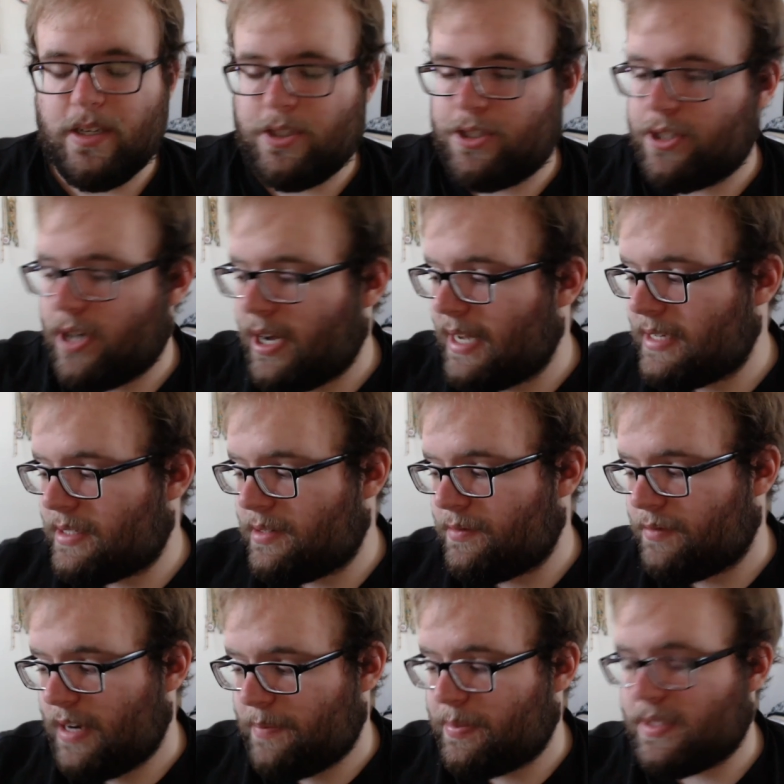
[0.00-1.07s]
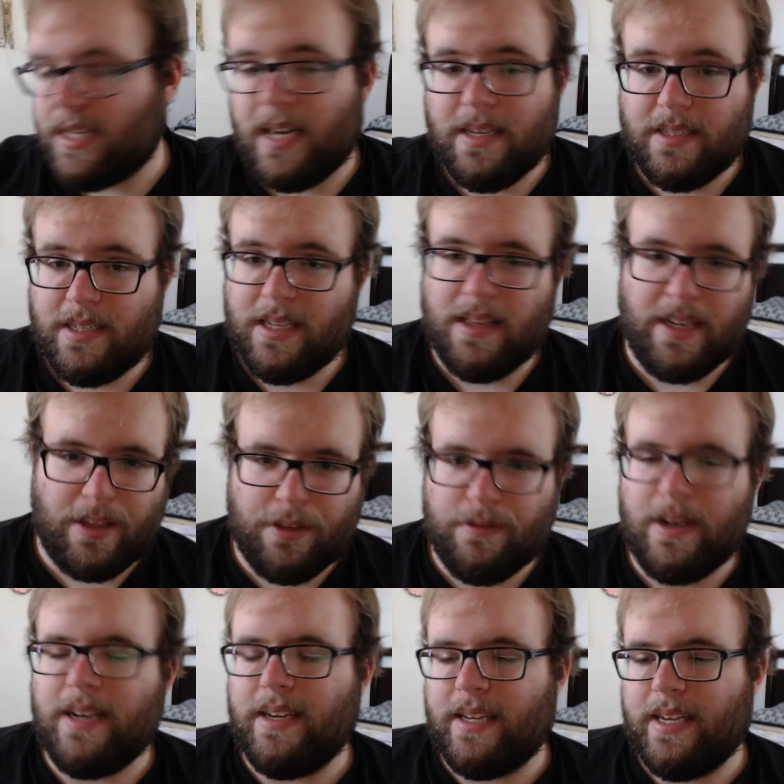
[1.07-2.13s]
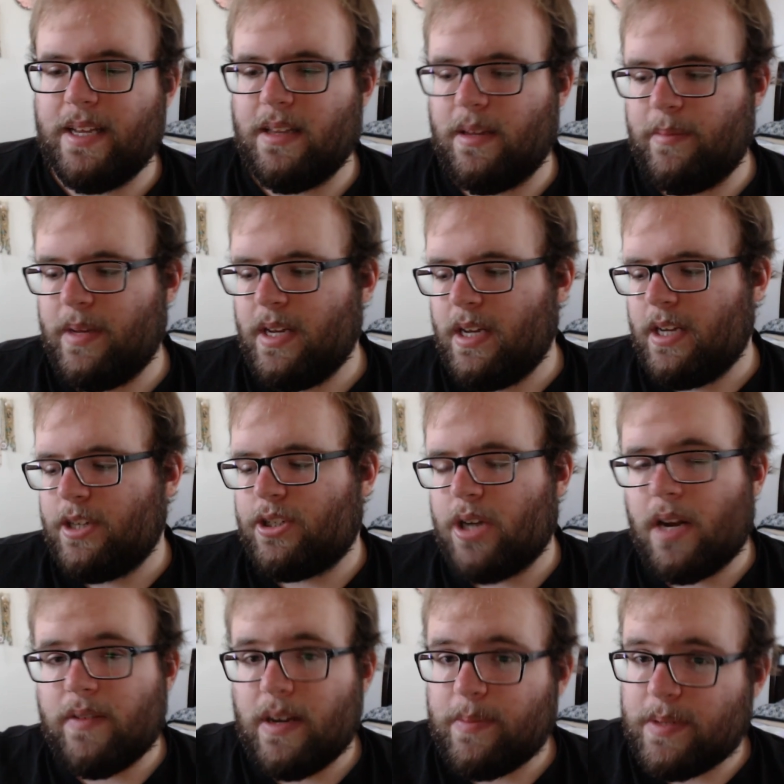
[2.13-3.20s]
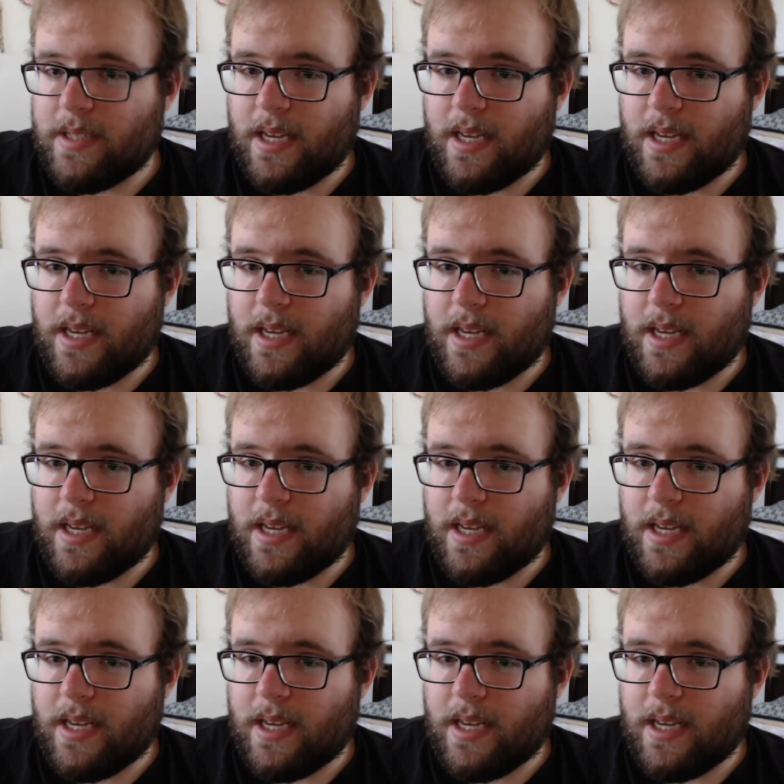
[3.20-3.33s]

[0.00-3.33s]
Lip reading: shot right beside his head, like threatened to kill him, shot right